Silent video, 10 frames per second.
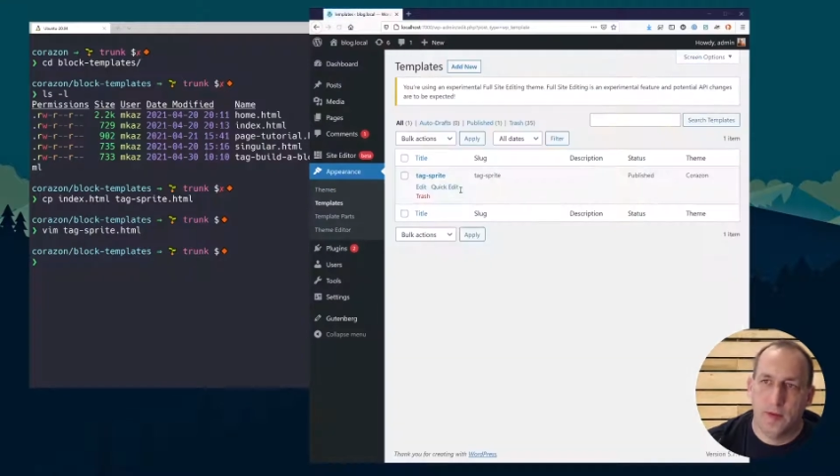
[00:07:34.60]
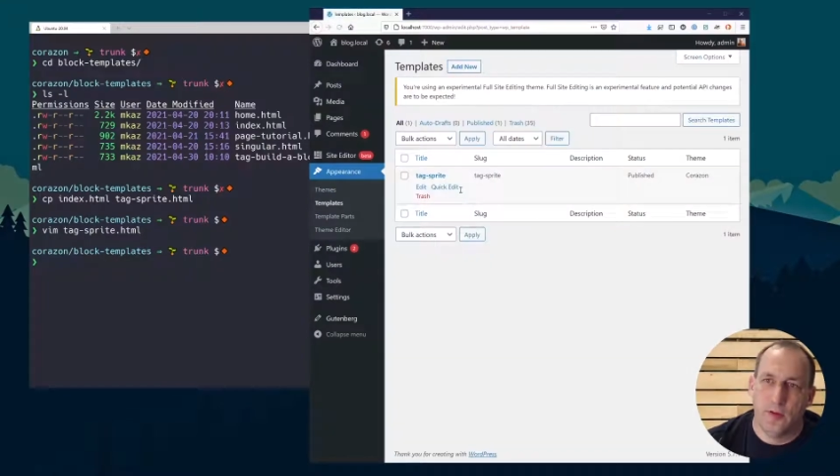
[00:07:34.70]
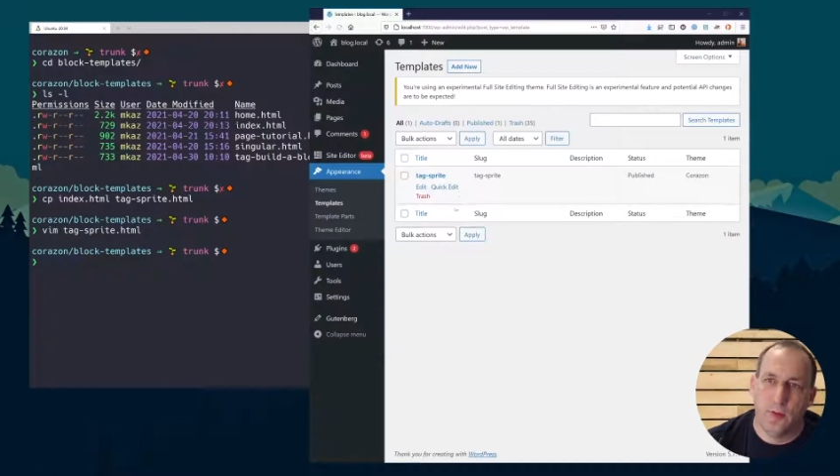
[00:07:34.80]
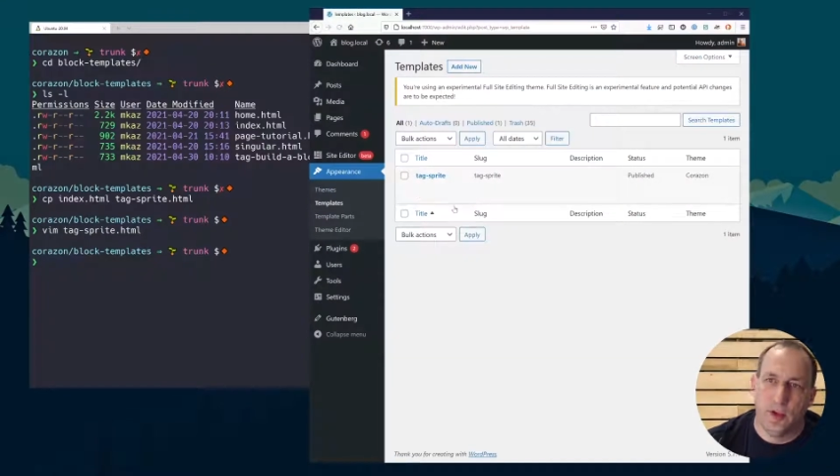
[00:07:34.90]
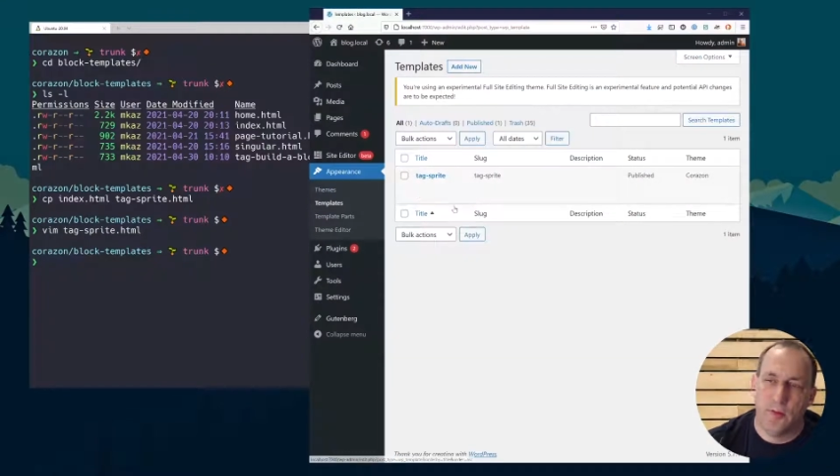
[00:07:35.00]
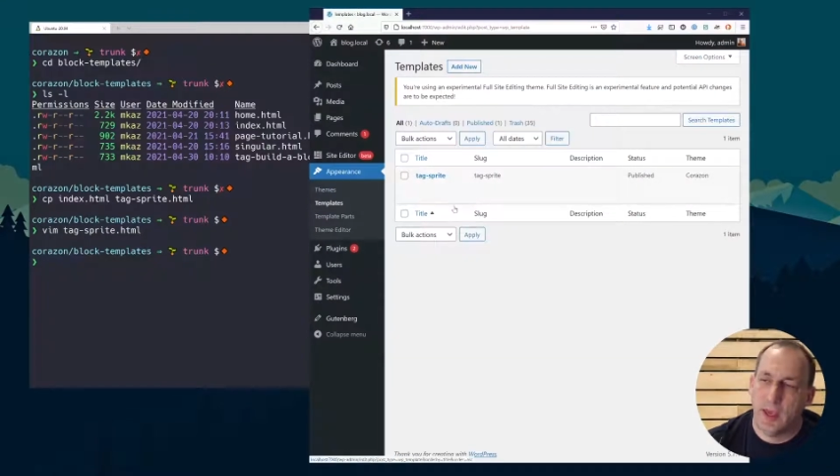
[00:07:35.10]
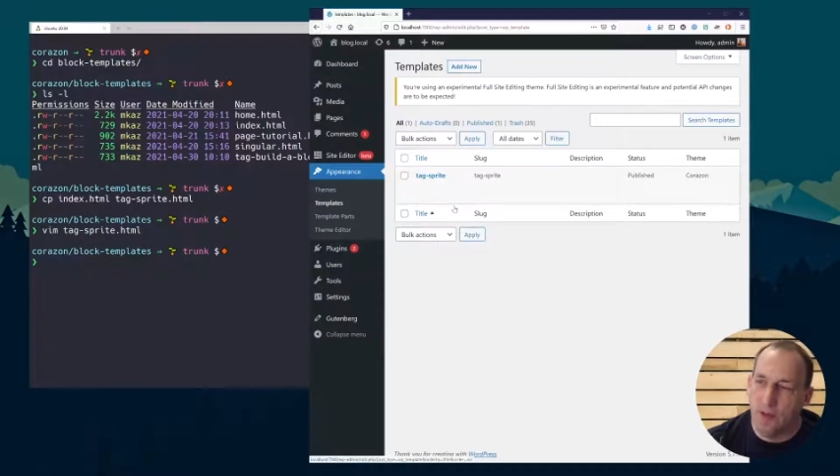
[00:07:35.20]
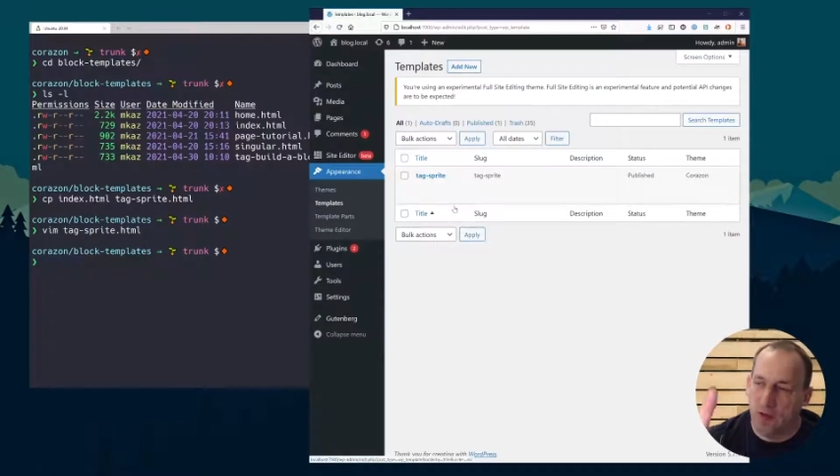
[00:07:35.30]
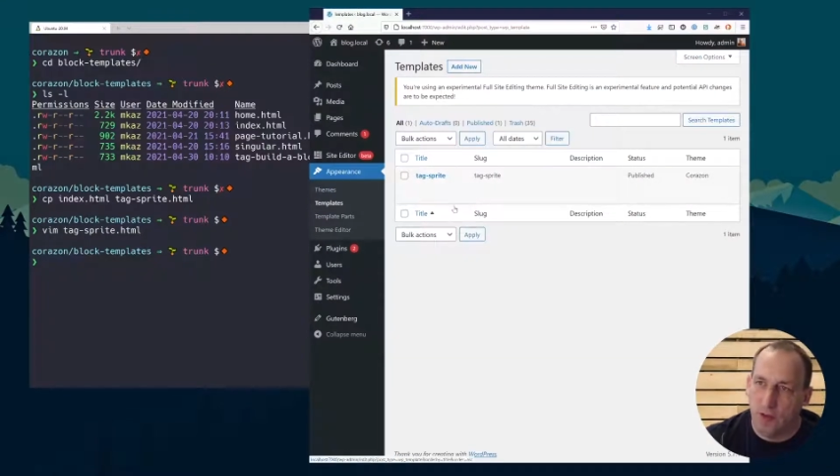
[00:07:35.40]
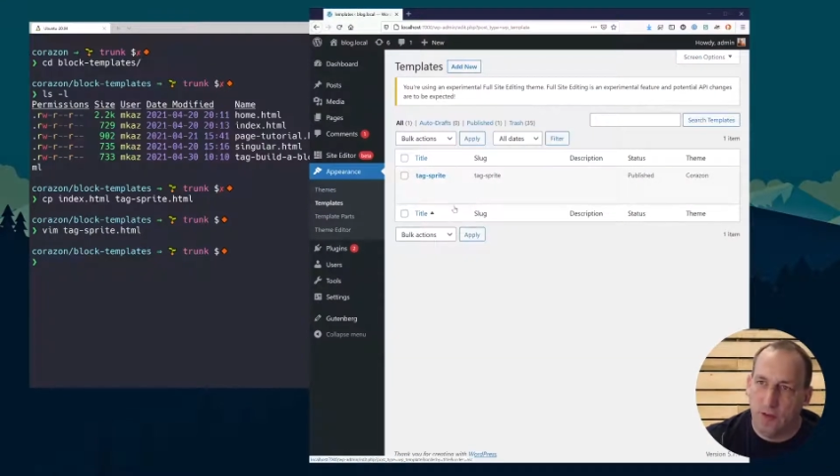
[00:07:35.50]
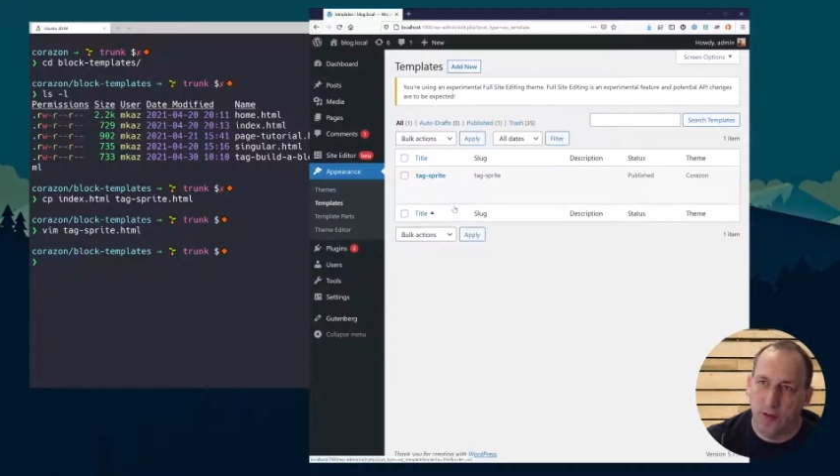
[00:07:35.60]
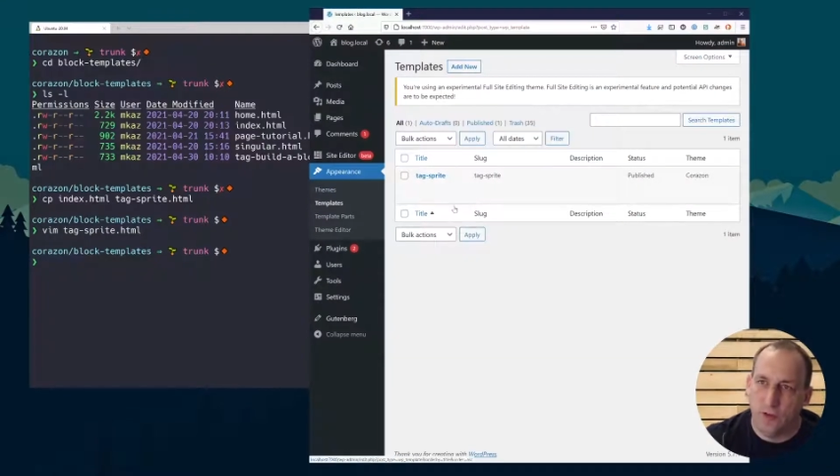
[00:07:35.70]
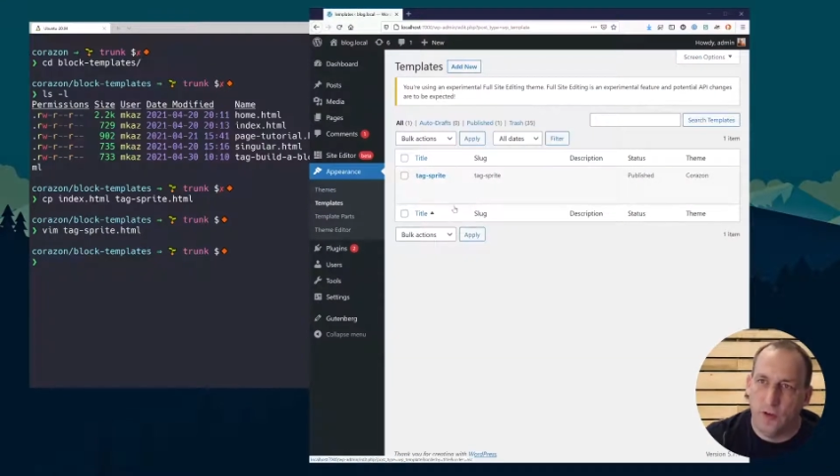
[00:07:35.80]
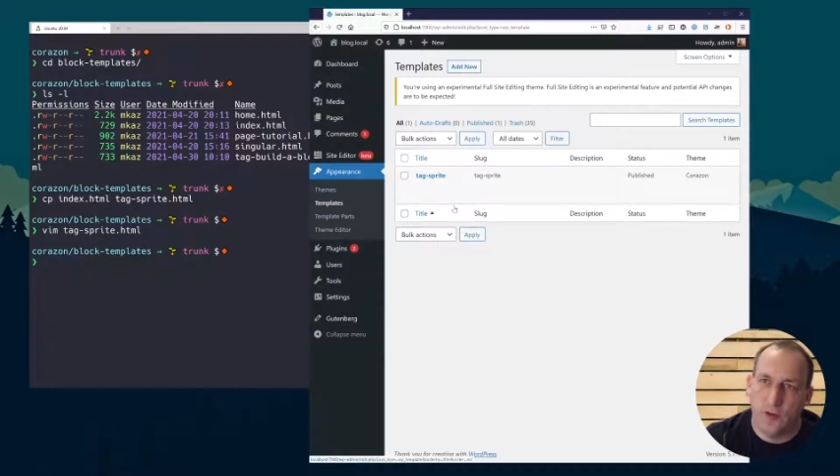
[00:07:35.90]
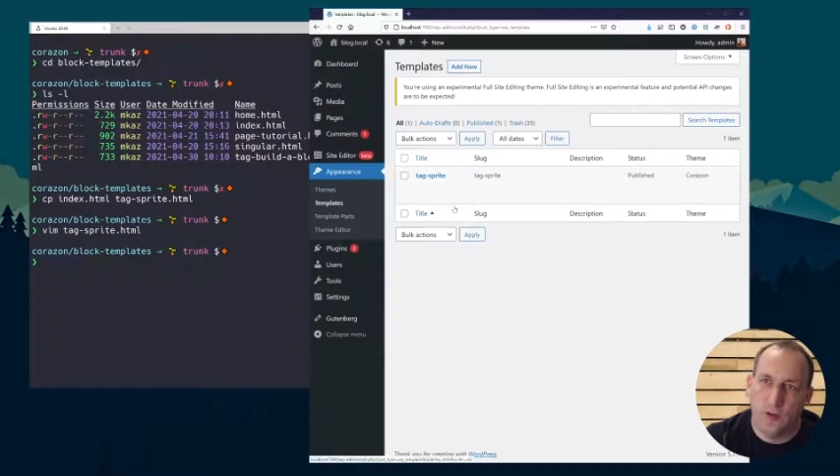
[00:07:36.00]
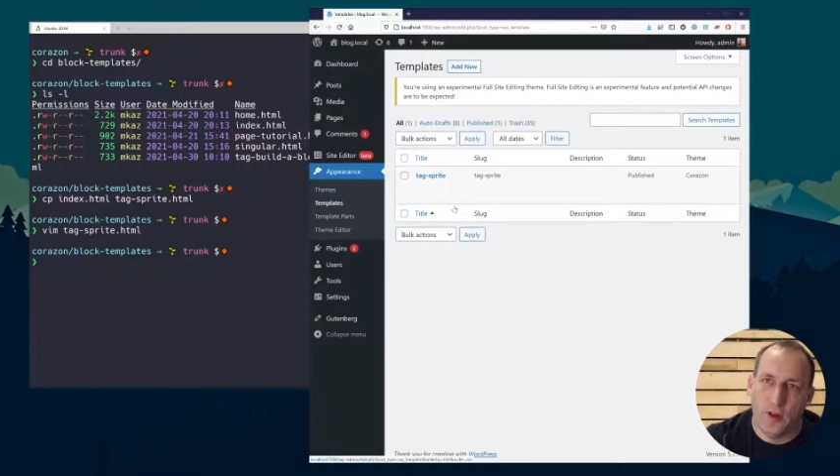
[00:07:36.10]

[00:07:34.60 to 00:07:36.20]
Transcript: So when you're making changes just